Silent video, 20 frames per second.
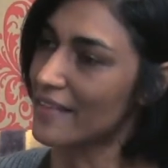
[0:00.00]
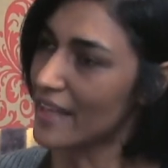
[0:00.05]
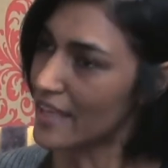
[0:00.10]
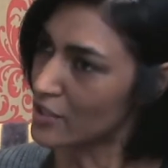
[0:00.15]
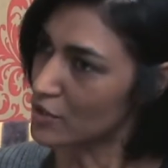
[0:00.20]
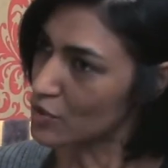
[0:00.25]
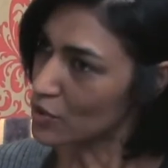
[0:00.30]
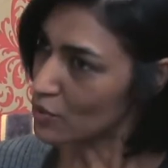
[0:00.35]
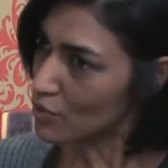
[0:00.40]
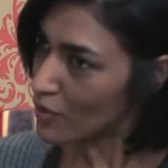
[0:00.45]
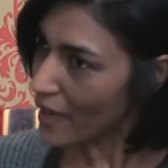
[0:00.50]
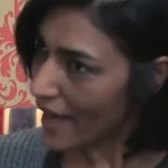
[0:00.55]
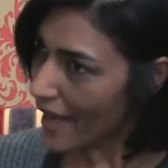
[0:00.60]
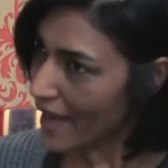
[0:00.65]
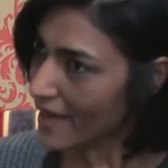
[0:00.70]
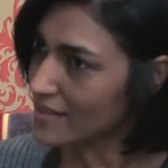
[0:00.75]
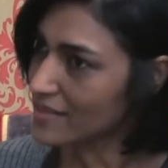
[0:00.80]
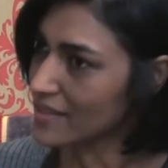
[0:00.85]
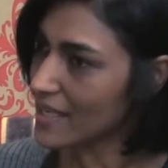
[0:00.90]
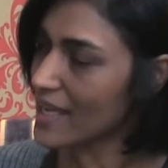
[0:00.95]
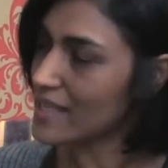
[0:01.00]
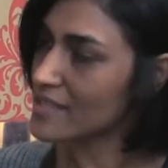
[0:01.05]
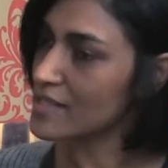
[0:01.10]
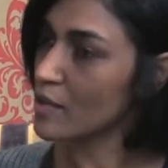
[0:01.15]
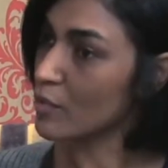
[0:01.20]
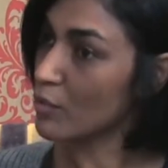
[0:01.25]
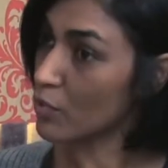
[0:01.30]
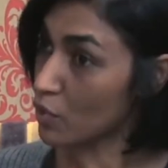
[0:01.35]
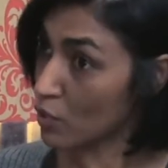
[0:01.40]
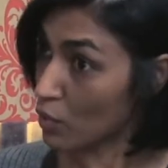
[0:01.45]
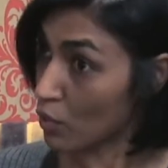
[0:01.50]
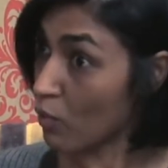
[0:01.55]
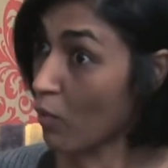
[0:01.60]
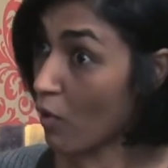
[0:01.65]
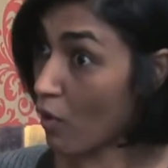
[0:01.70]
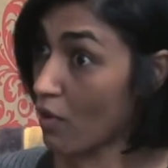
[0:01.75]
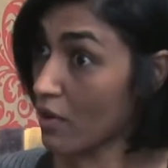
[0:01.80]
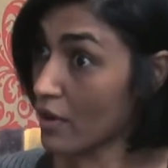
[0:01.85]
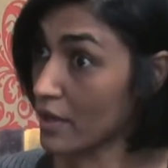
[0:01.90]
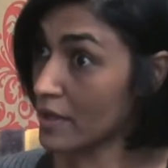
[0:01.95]
they do act as a
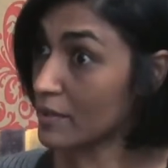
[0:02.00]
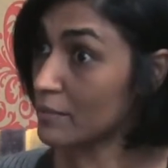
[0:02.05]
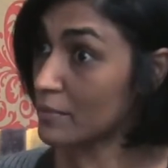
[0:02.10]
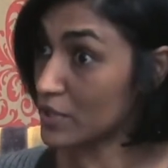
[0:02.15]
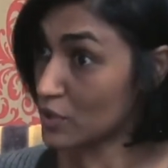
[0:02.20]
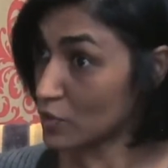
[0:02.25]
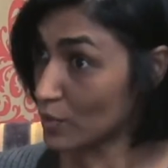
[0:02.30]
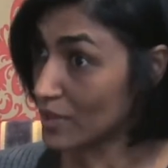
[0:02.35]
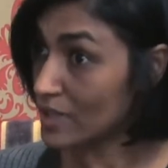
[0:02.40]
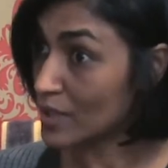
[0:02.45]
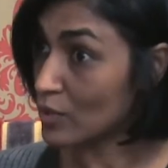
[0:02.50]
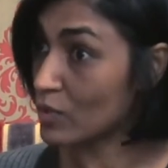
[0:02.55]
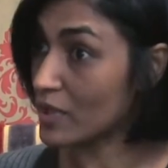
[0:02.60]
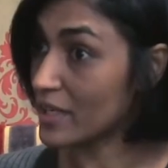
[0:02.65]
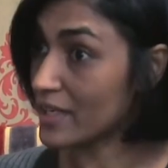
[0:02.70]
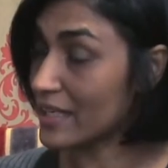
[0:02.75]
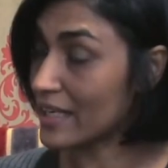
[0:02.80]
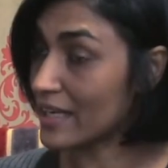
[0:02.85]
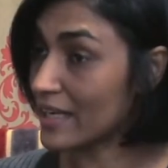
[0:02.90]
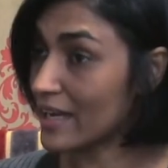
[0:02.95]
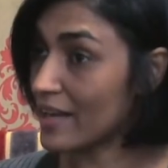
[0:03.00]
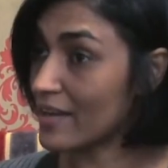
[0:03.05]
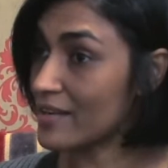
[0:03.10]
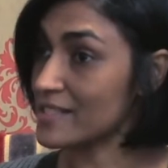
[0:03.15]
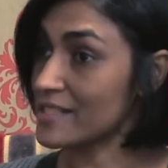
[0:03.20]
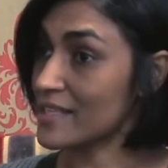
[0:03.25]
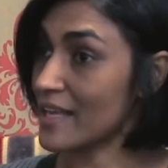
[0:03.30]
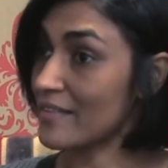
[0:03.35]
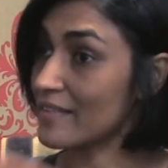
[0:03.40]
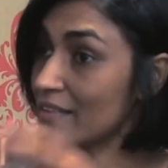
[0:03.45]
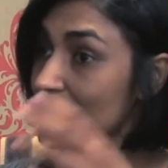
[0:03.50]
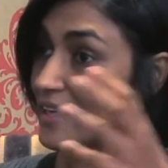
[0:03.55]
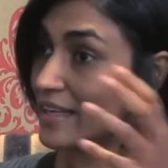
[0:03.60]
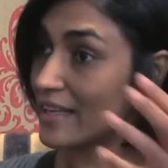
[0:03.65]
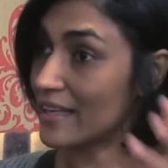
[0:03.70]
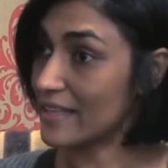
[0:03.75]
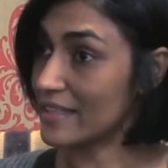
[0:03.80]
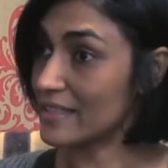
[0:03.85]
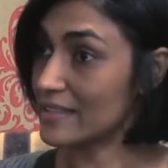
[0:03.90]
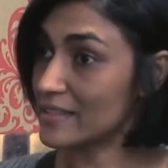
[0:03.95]
bulwark between the working class and
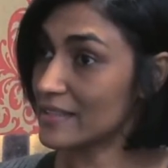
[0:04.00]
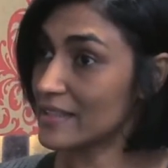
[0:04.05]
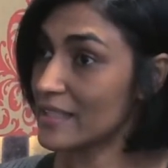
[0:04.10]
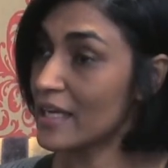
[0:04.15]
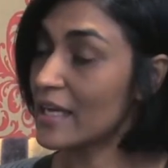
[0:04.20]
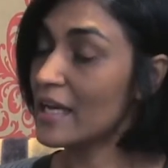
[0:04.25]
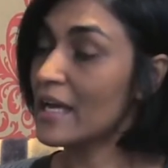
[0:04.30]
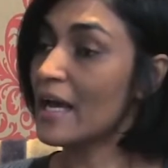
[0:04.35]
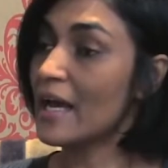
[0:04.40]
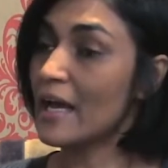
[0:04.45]
the elites.